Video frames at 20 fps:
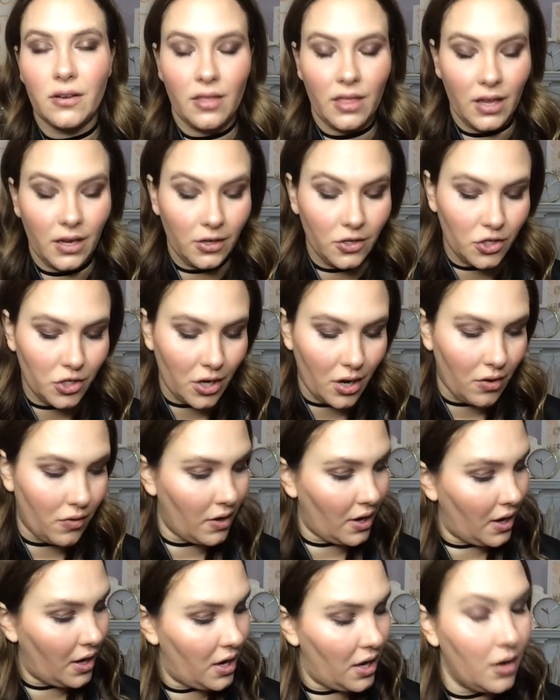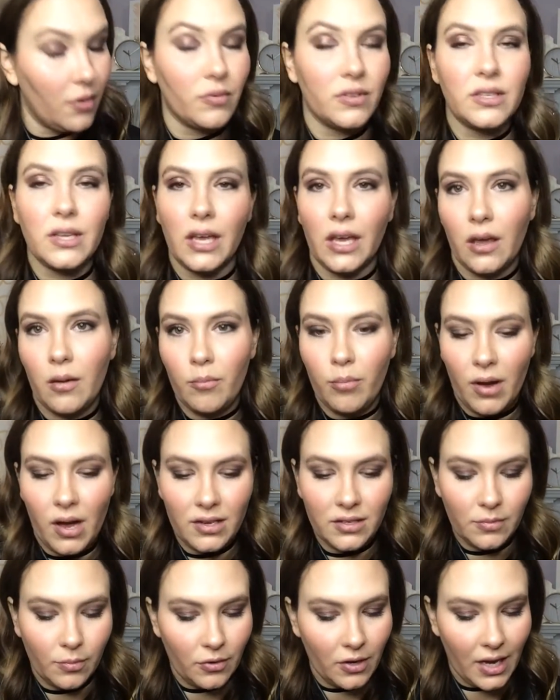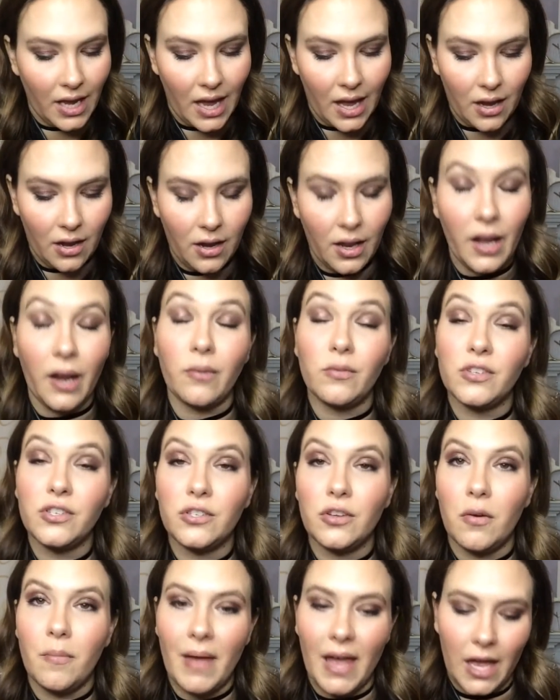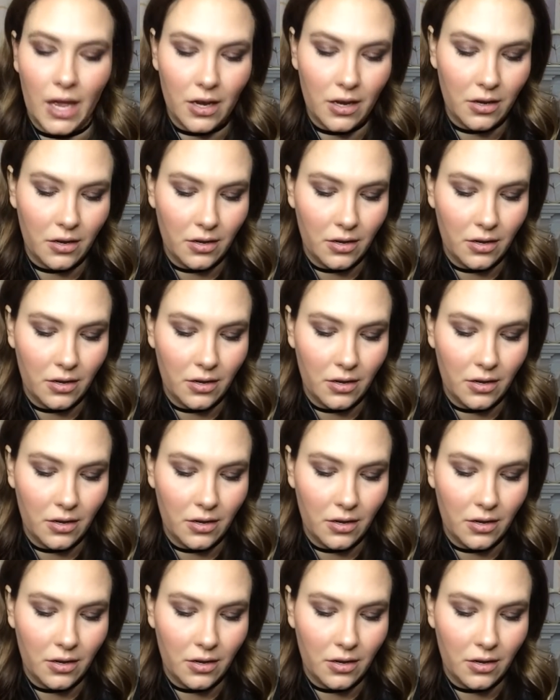things show and it was like impossible to get and I was so mad.